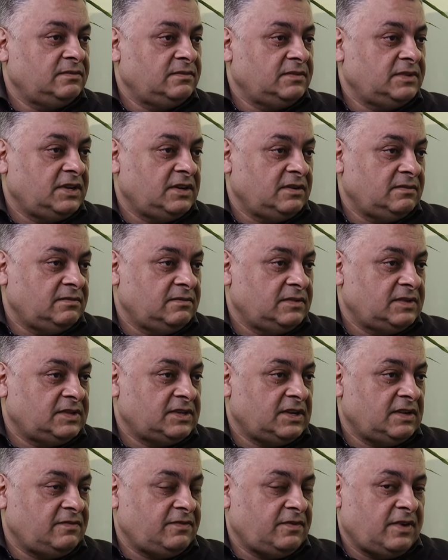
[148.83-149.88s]
you know, so
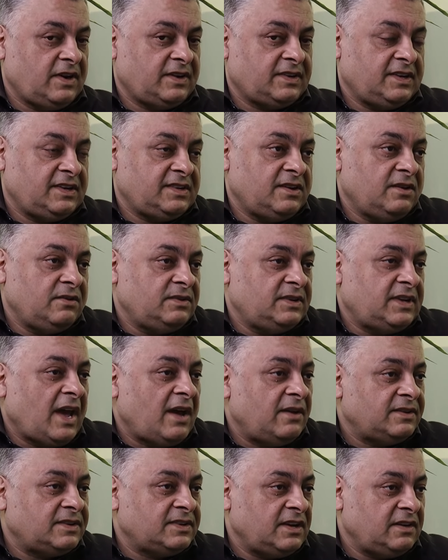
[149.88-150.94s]
that for us, there's no
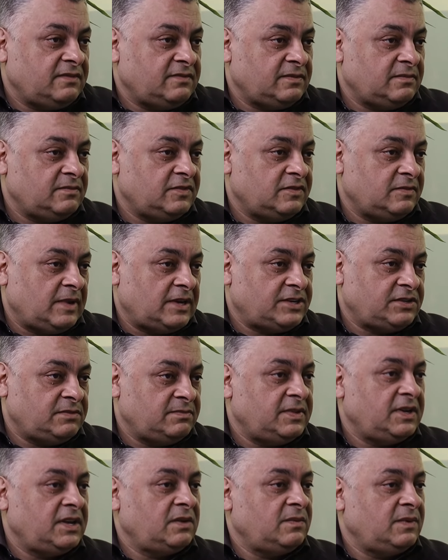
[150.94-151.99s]
downside from, from actually
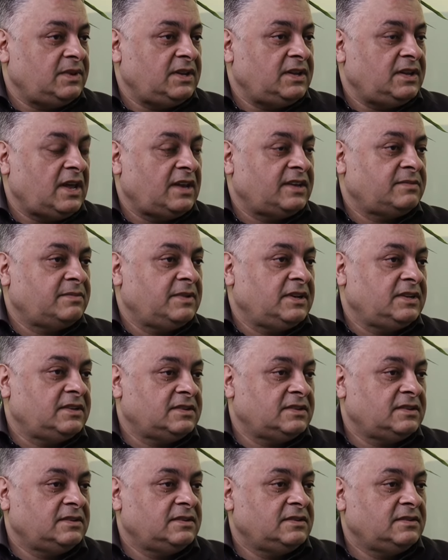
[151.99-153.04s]
being within that space.